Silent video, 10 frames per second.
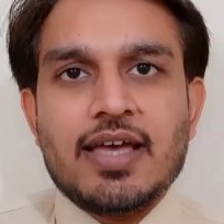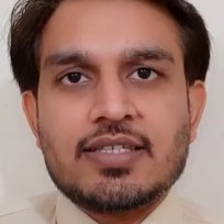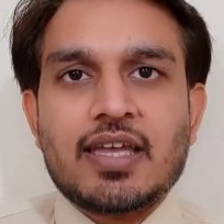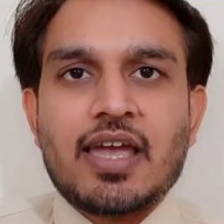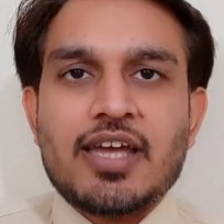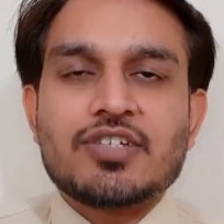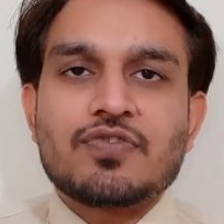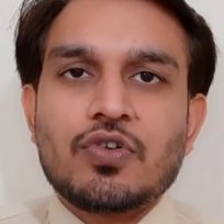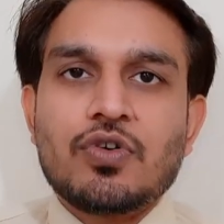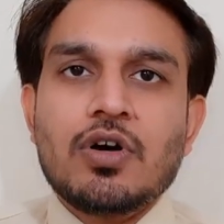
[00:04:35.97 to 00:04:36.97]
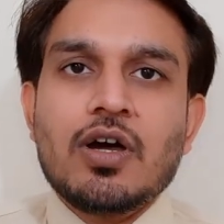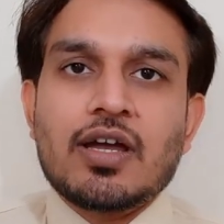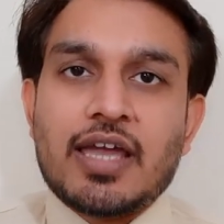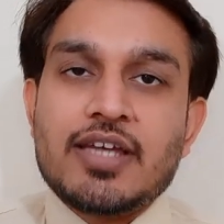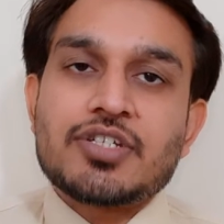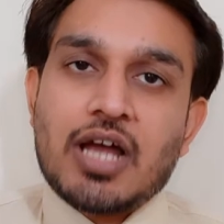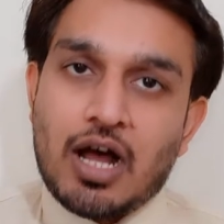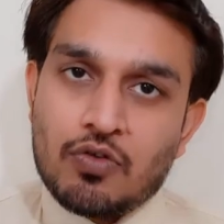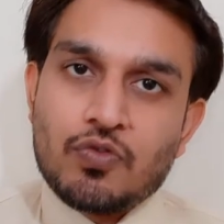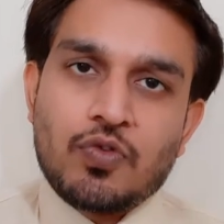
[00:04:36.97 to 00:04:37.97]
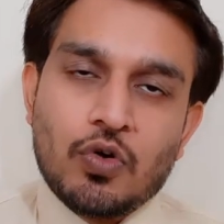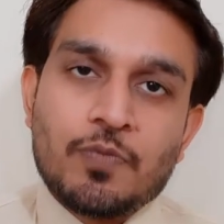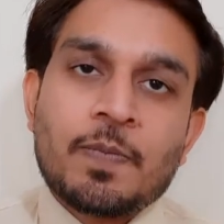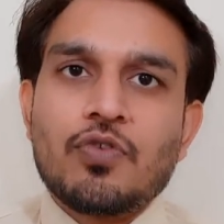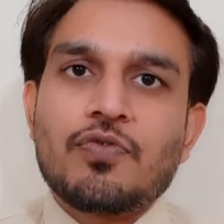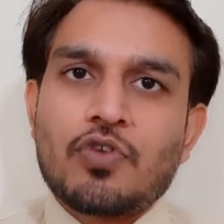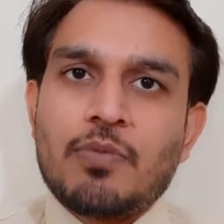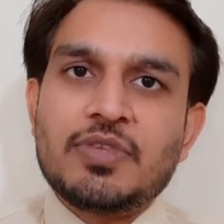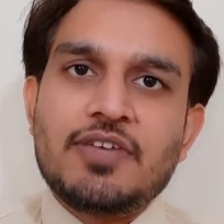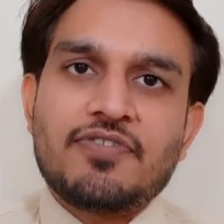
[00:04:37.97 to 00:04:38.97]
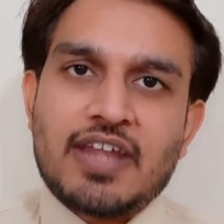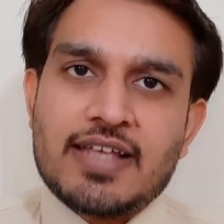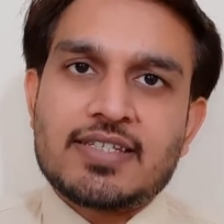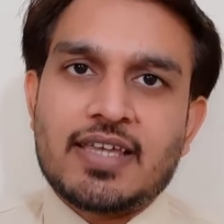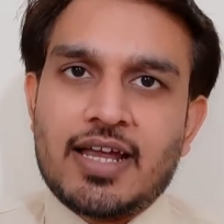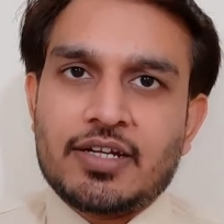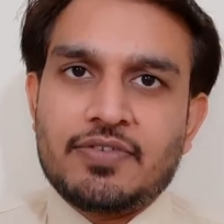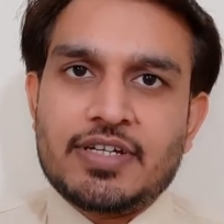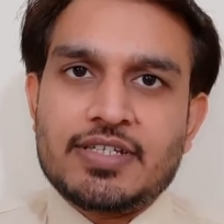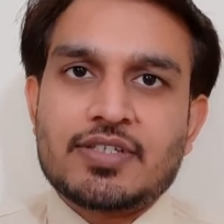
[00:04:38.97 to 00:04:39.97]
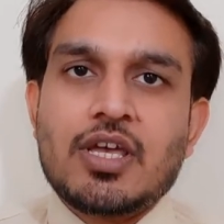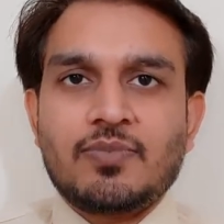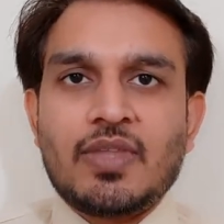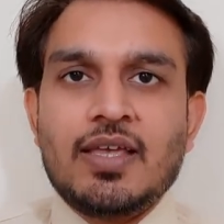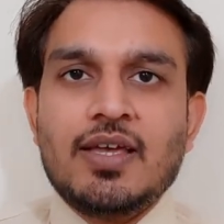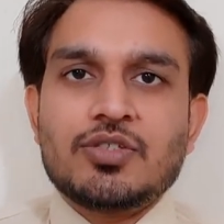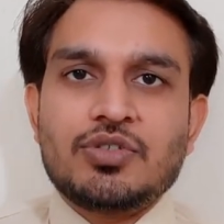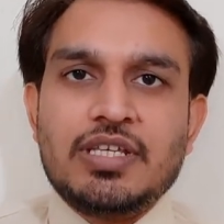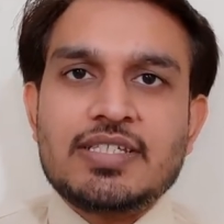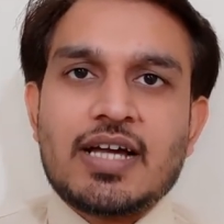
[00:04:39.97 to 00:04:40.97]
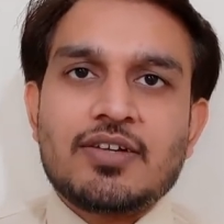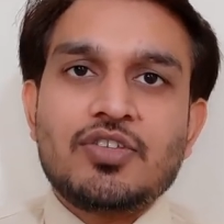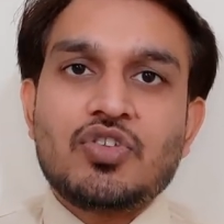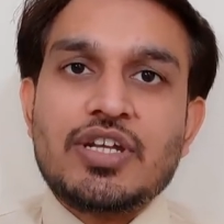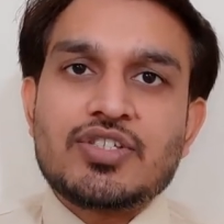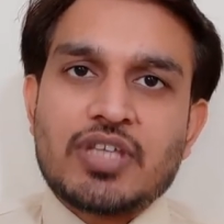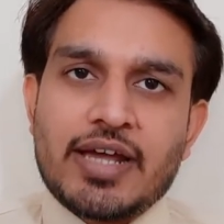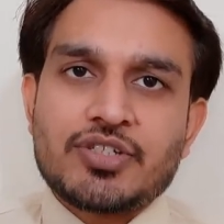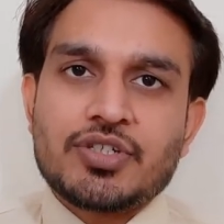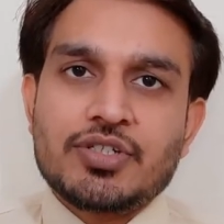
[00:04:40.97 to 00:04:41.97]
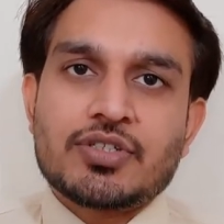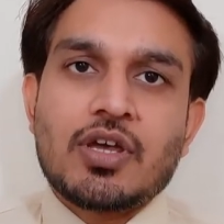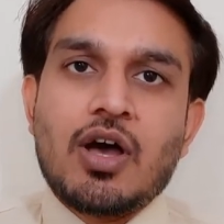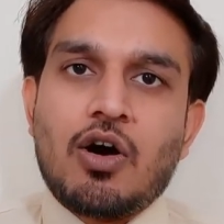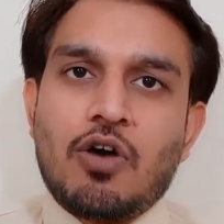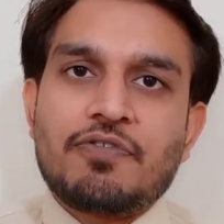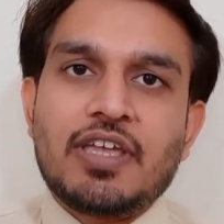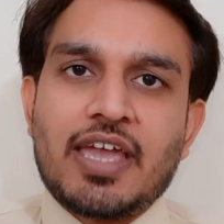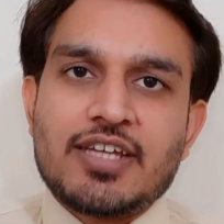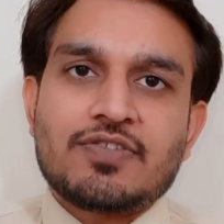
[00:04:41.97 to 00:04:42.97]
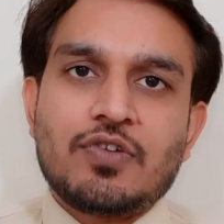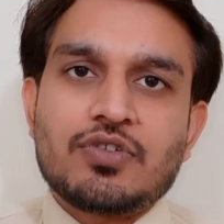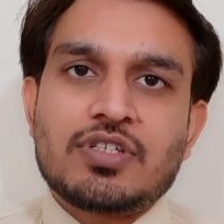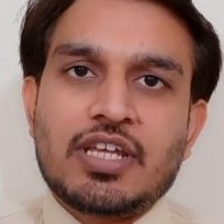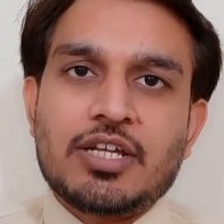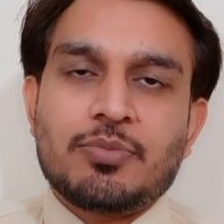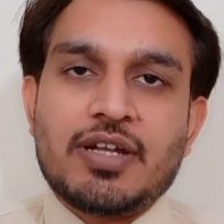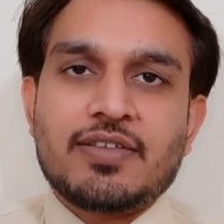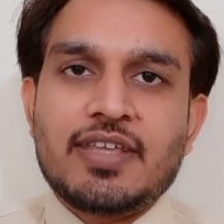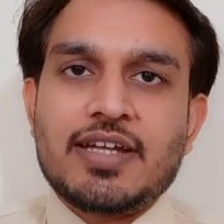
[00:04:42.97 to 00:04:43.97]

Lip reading: as a cash outflow from the financing activities. So these are the three sections of the cash flow statement